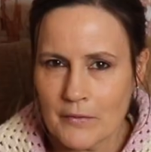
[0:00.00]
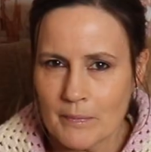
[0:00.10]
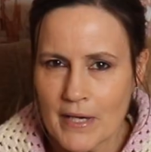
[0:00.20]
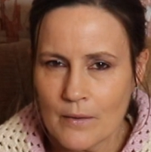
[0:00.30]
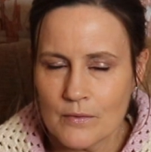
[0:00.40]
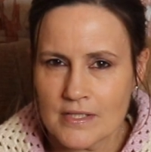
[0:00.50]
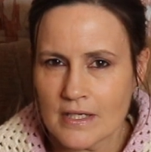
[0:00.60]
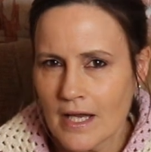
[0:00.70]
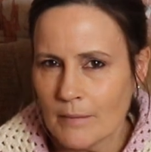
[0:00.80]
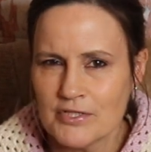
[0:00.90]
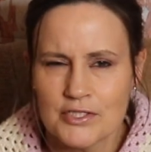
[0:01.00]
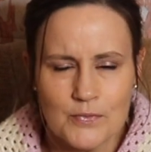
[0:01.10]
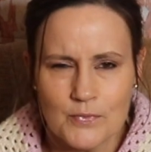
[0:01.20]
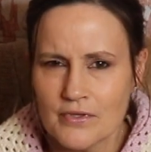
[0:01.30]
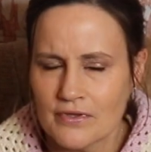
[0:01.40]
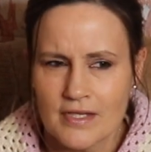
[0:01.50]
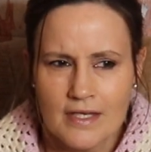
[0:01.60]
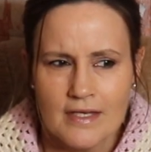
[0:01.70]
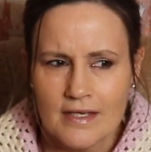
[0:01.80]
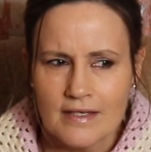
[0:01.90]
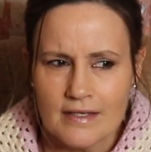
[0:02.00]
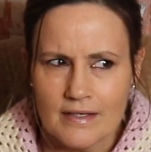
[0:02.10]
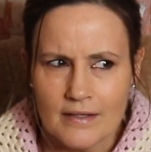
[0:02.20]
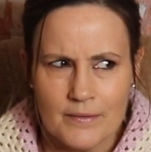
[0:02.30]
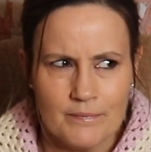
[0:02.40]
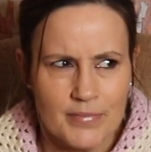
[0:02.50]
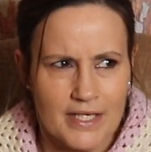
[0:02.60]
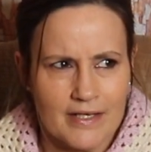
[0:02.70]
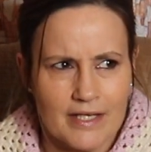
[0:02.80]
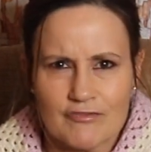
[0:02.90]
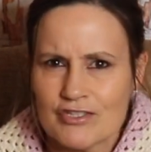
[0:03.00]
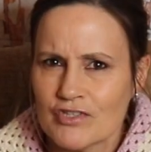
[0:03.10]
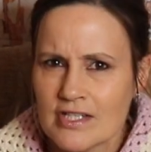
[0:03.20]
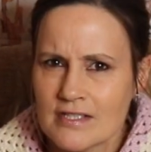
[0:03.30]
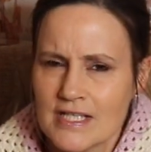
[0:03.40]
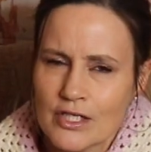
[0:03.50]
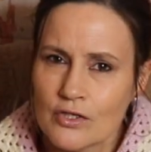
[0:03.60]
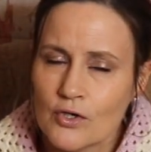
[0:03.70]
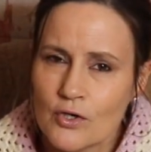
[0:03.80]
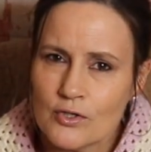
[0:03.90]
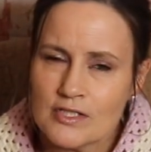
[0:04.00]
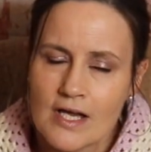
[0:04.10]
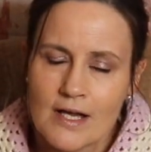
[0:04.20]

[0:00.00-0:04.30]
out and about. I can't be doing with being like restricted in a coat,